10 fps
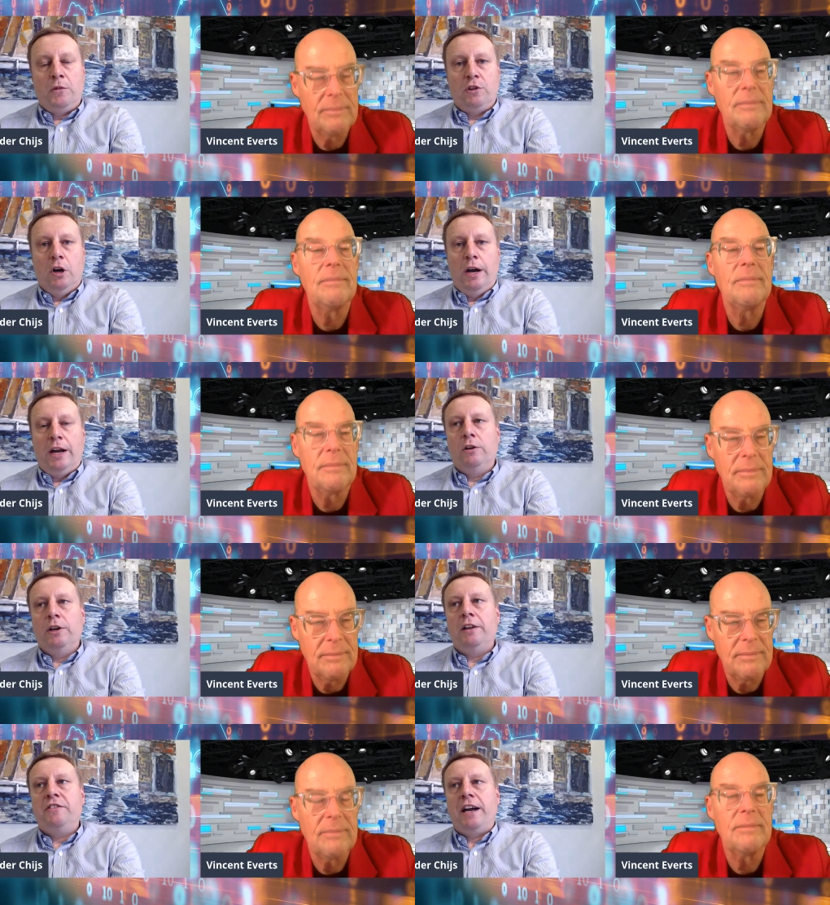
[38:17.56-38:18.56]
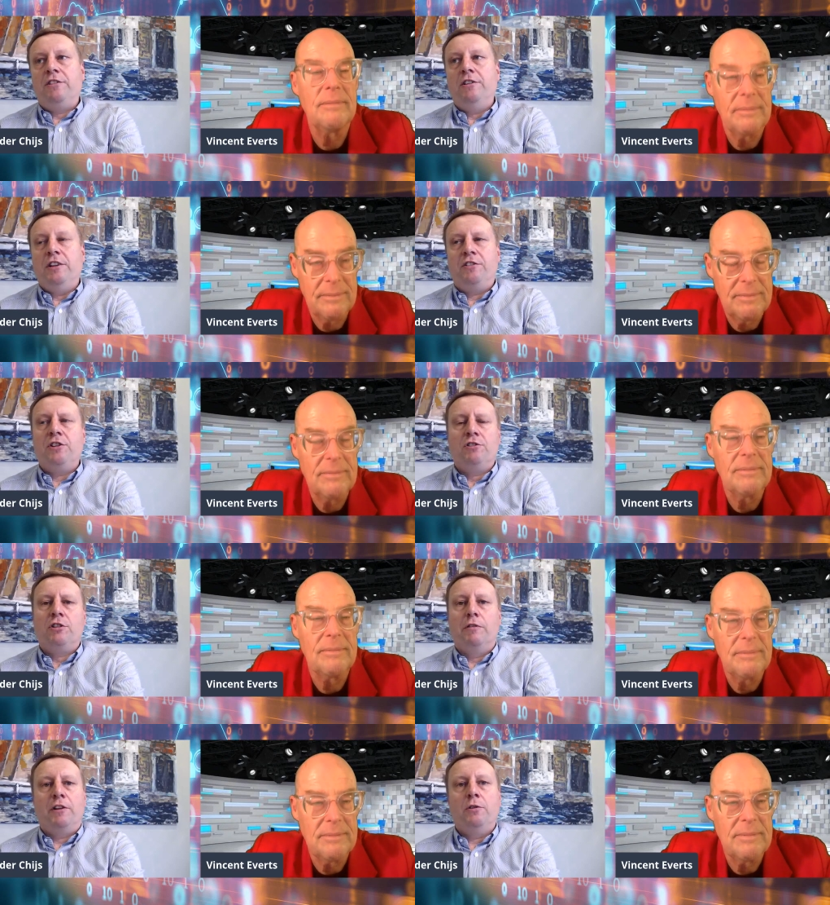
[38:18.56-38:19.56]
Speaker 1: so including taxes, it's just
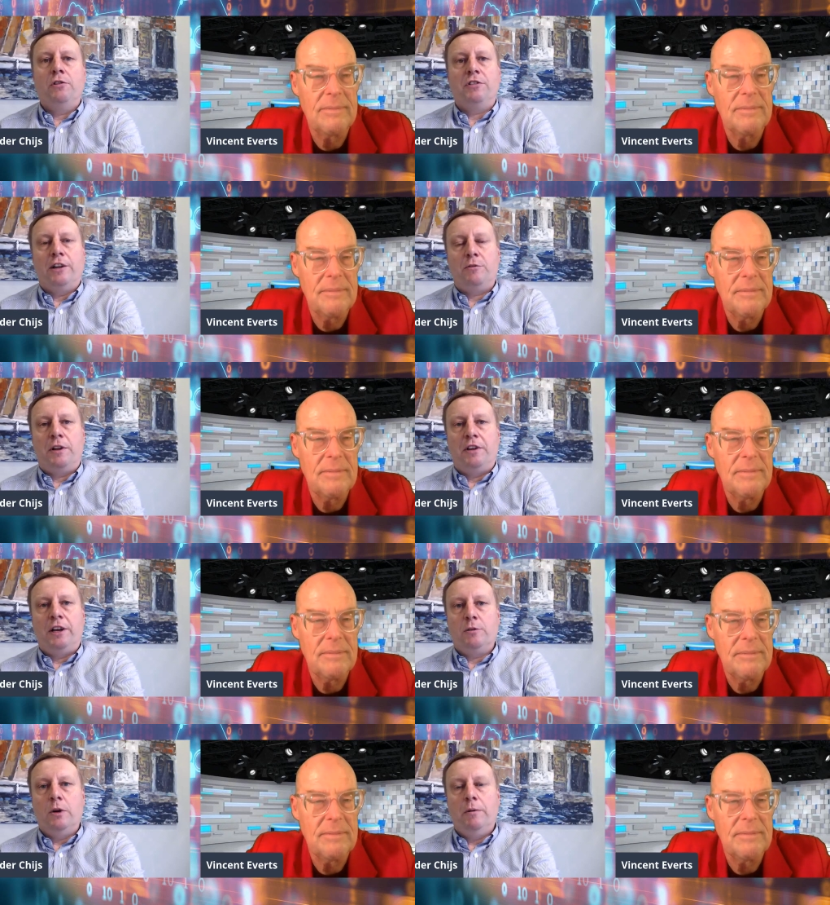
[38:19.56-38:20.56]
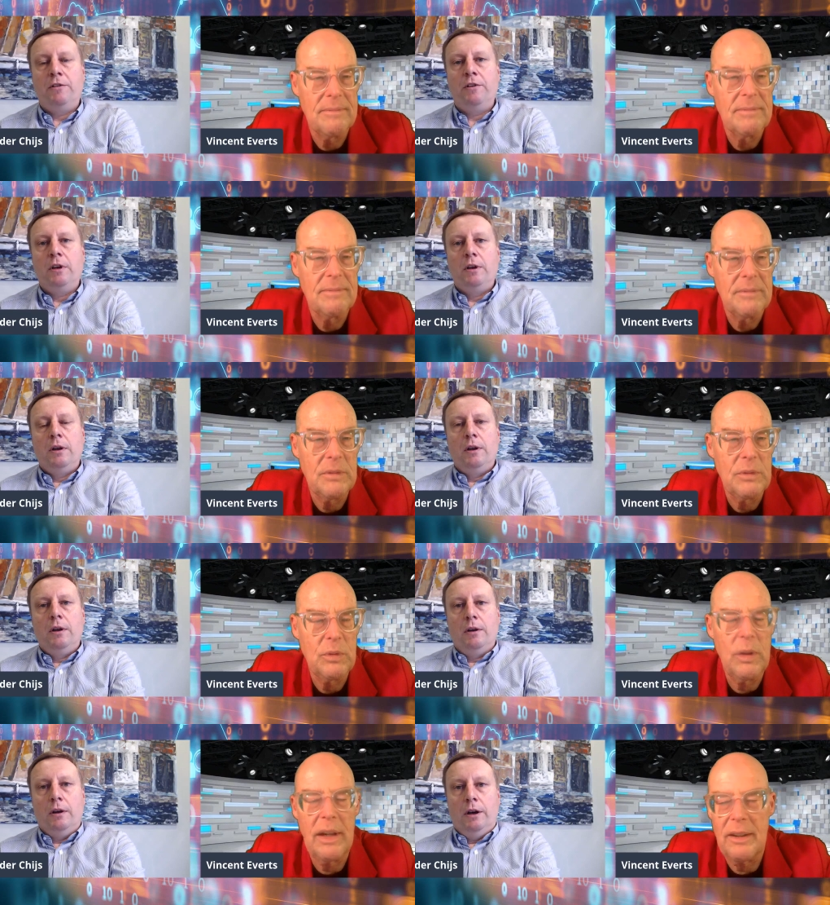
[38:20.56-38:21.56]
over two cents, I think at the moment.
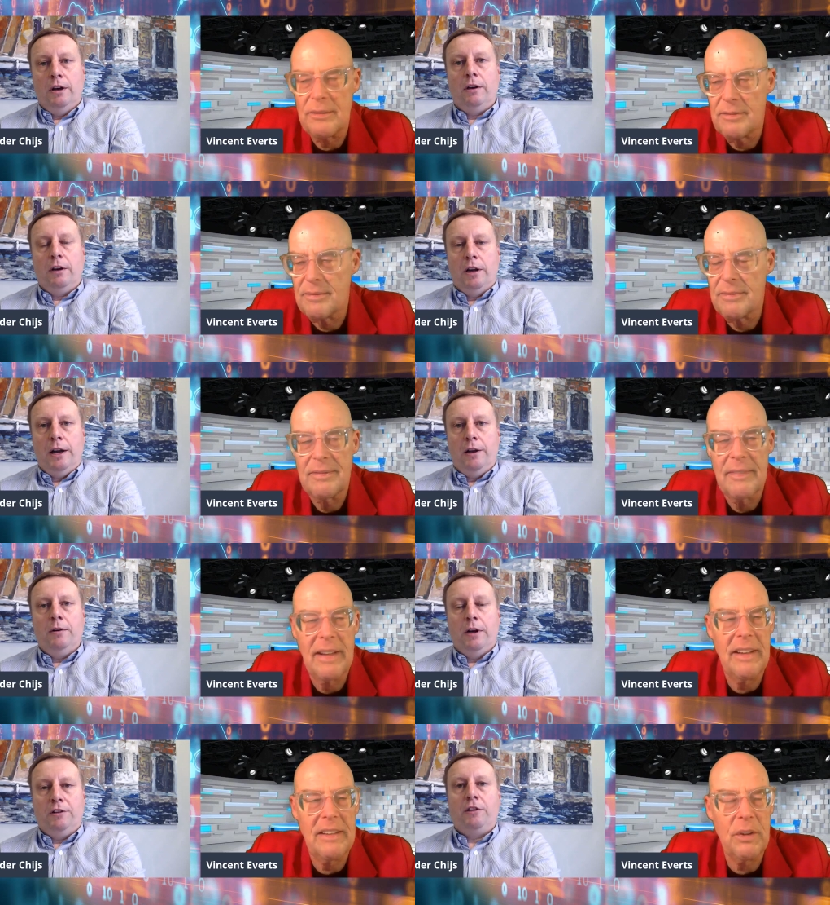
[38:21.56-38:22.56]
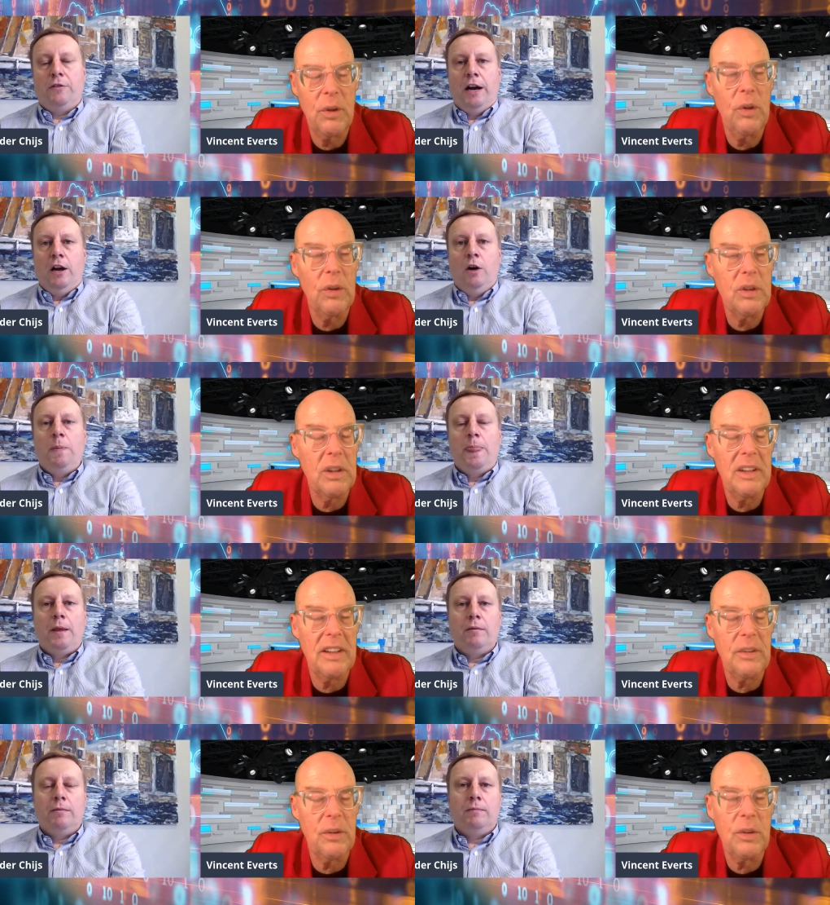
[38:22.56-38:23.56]
Wow. Canadian. That's, that's, all,
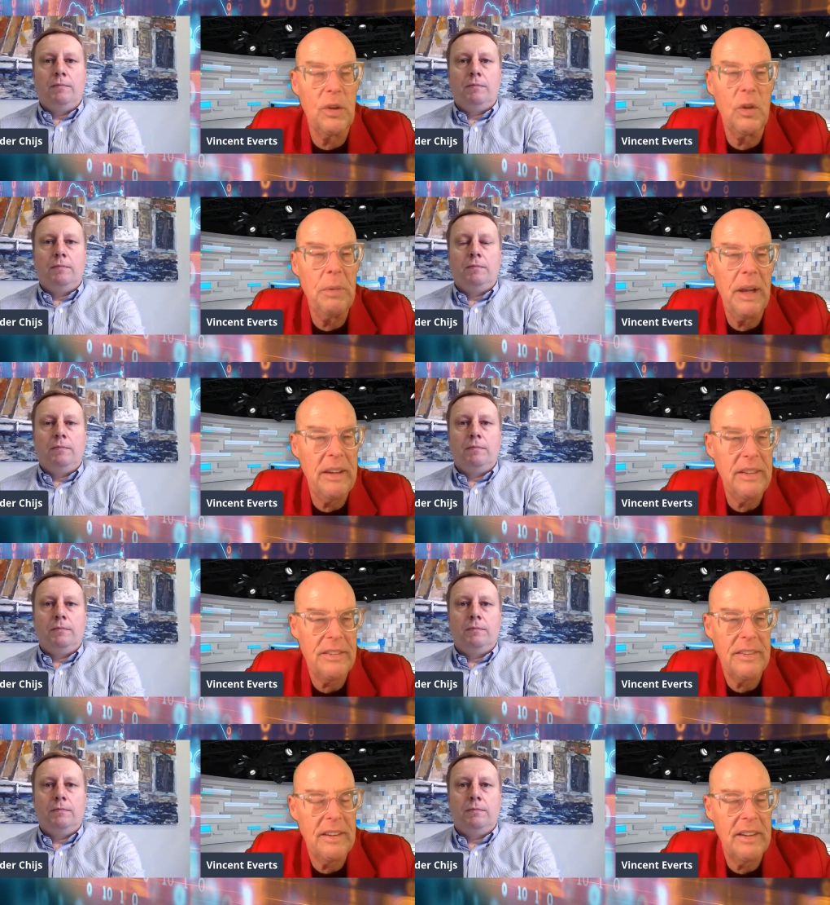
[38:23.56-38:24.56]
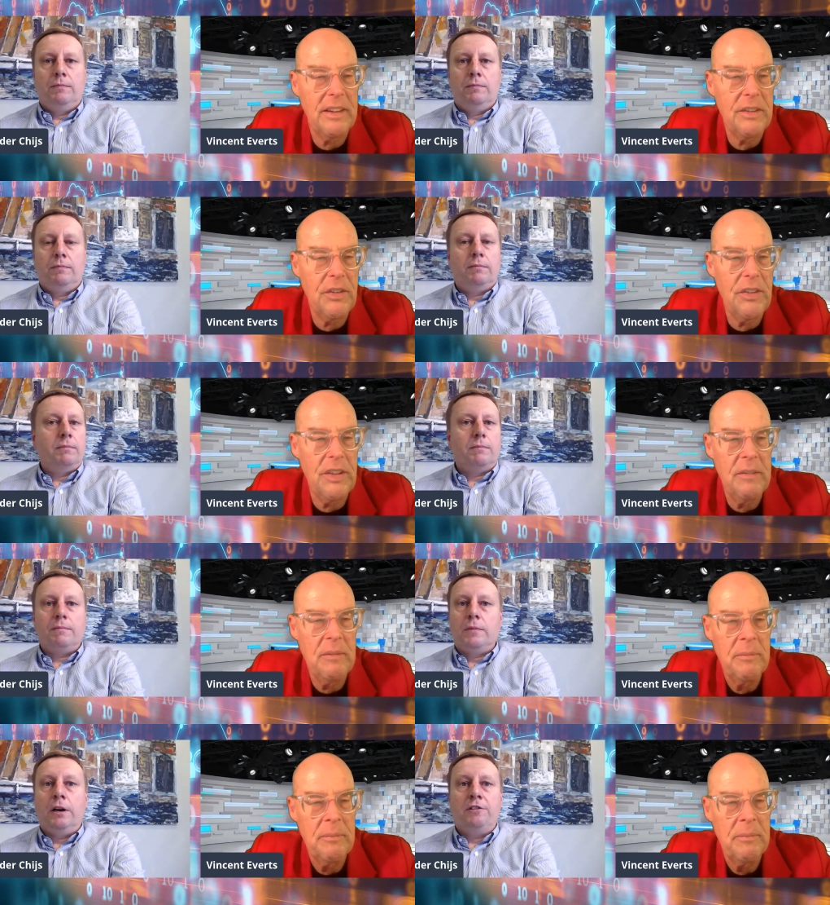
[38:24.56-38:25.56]
Speaker 2: that's all, coal-based uh, electricity.
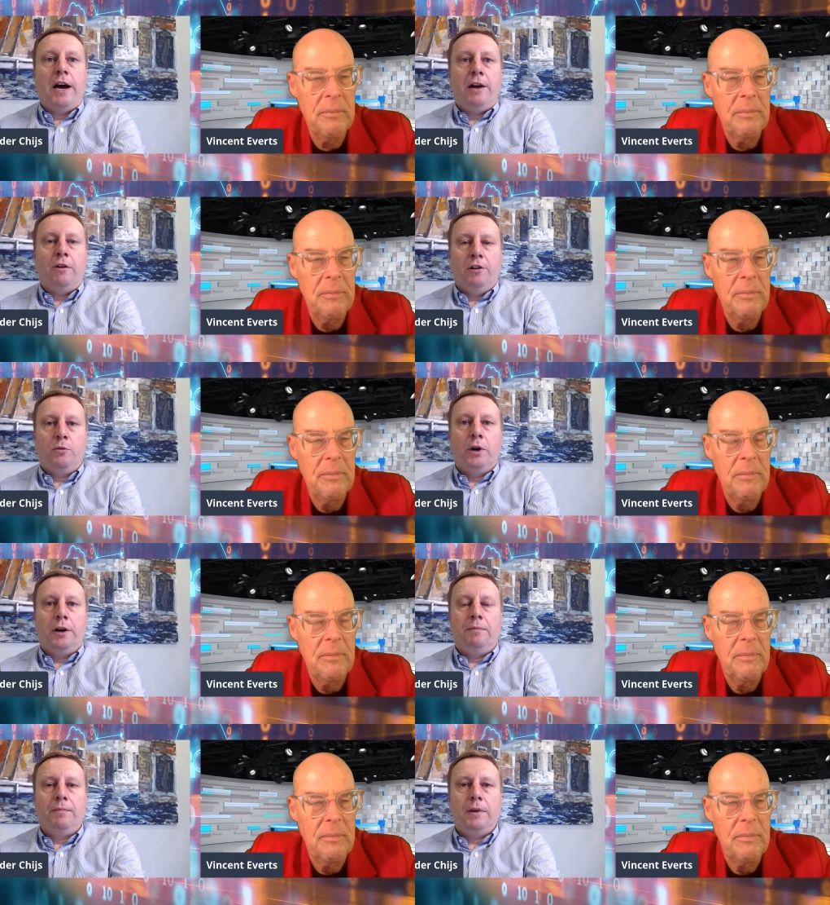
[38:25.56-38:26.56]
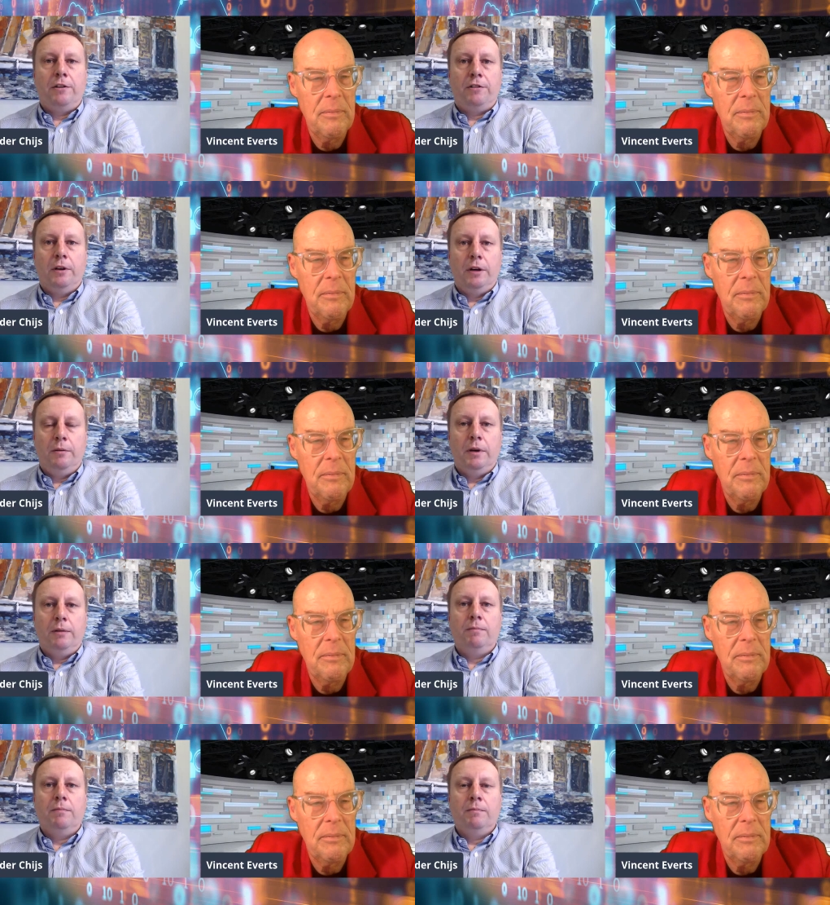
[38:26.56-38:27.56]
Speaker 1: No, it's hydro. It's water. It's uh, yeah.
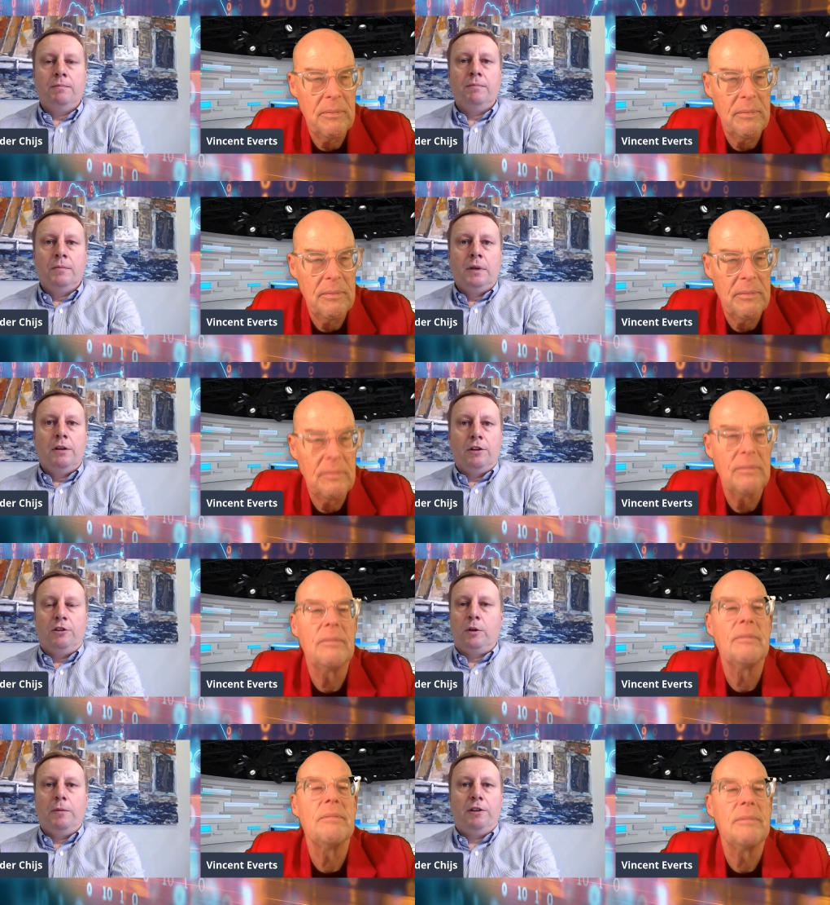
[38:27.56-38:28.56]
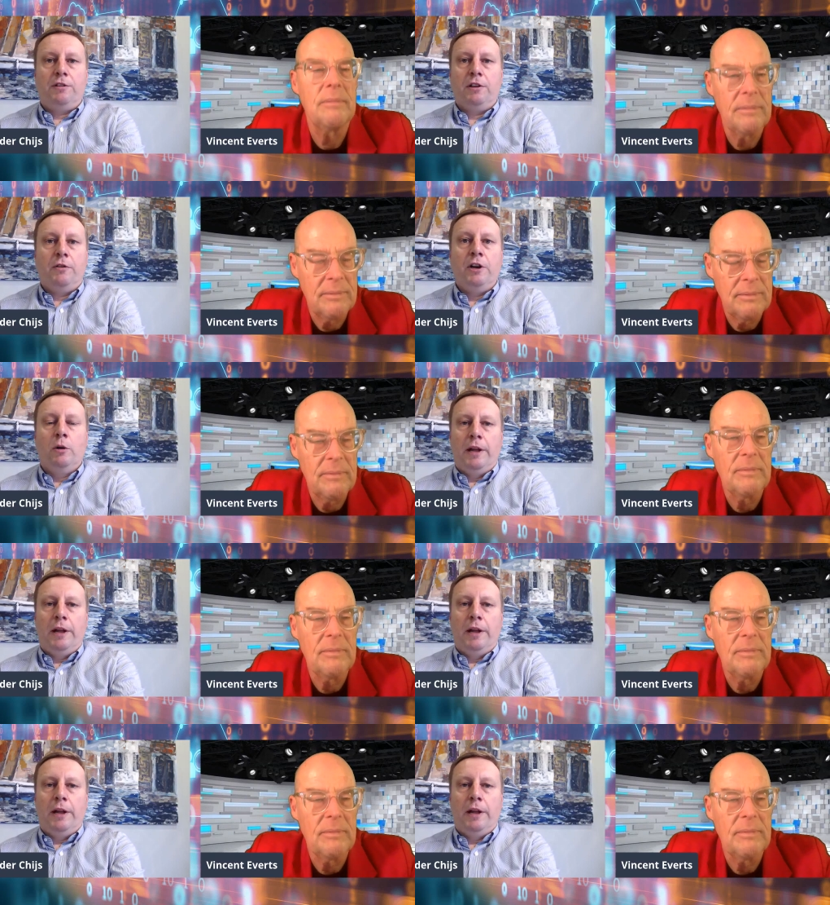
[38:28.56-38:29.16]
So it's, it's, it's renewable